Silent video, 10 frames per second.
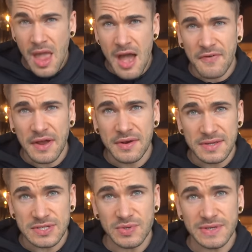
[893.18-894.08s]
I find all
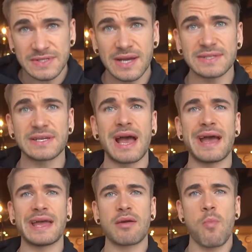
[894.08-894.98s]
the soy sauce
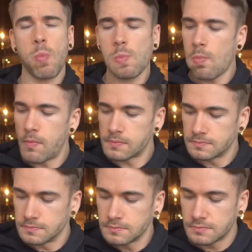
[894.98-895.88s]
I
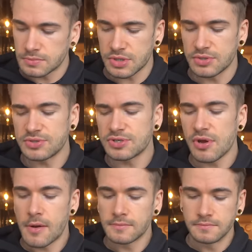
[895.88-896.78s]
use
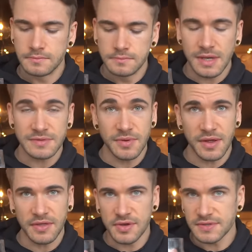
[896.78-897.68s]
makes me
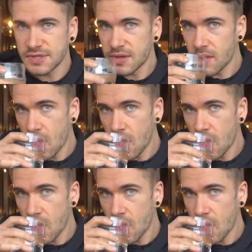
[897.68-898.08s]
really thirsty,